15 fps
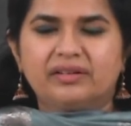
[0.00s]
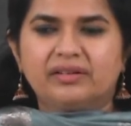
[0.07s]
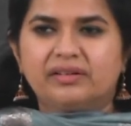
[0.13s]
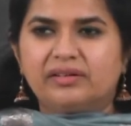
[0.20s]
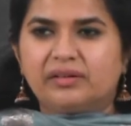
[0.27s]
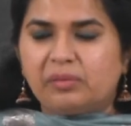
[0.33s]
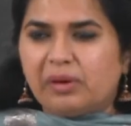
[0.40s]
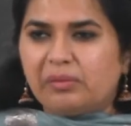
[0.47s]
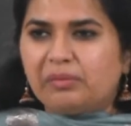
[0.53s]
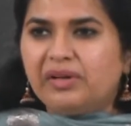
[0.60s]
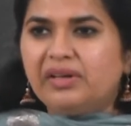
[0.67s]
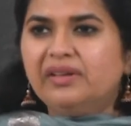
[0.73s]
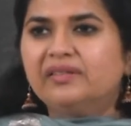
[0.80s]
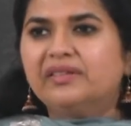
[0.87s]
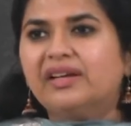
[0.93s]

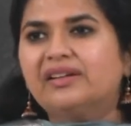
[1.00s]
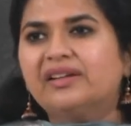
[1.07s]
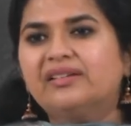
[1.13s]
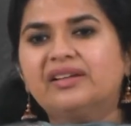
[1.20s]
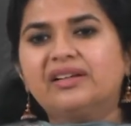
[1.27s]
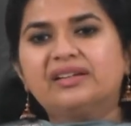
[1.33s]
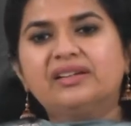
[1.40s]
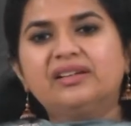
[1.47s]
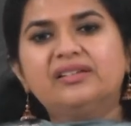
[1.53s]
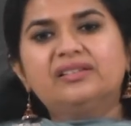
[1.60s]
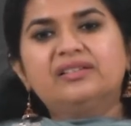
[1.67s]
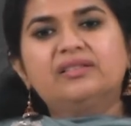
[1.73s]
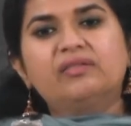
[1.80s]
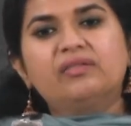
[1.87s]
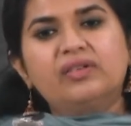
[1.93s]
remember, that has at
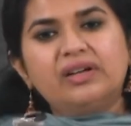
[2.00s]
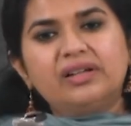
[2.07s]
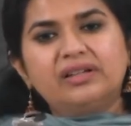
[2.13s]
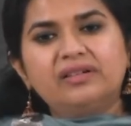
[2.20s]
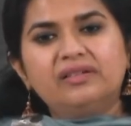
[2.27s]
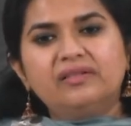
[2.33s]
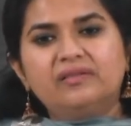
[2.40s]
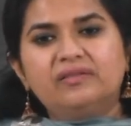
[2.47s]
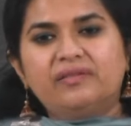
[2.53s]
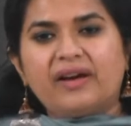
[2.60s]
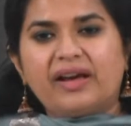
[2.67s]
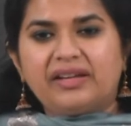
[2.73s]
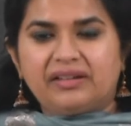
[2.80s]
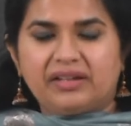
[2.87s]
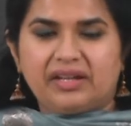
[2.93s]
least one
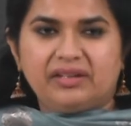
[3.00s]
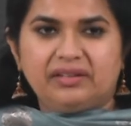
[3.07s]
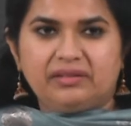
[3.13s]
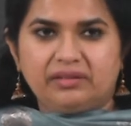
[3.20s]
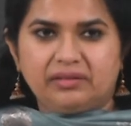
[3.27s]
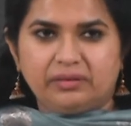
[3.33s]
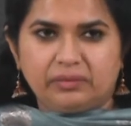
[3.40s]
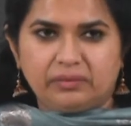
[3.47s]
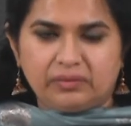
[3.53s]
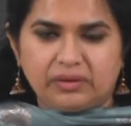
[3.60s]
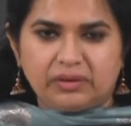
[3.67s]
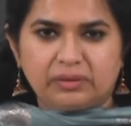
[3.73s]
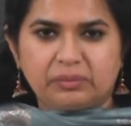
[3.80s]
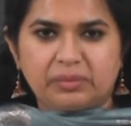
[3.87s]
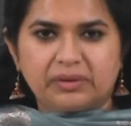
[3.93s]
finite
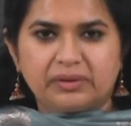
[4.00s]
verb.